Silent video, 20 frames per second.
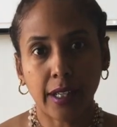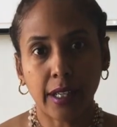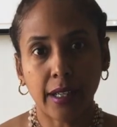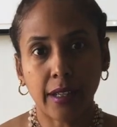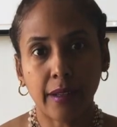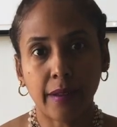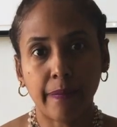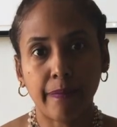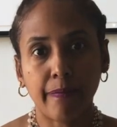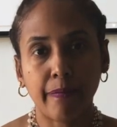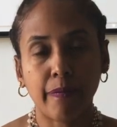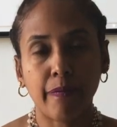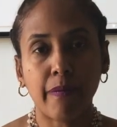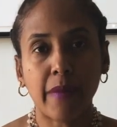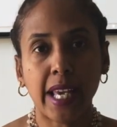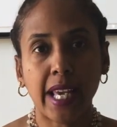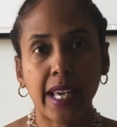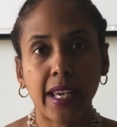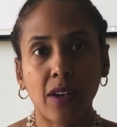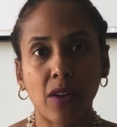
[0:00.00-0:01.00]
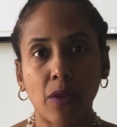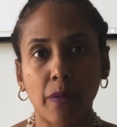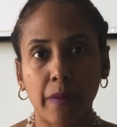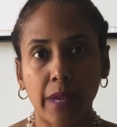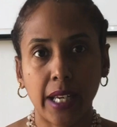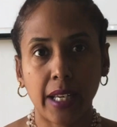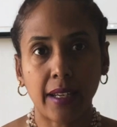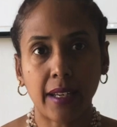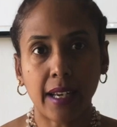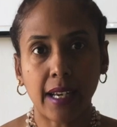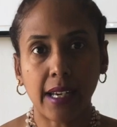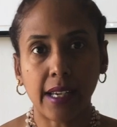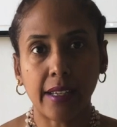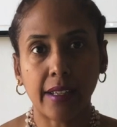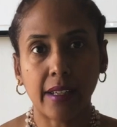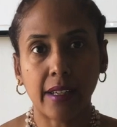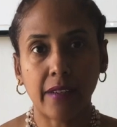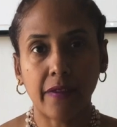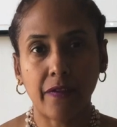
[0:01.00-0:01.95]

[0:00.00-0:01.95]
um, may or may not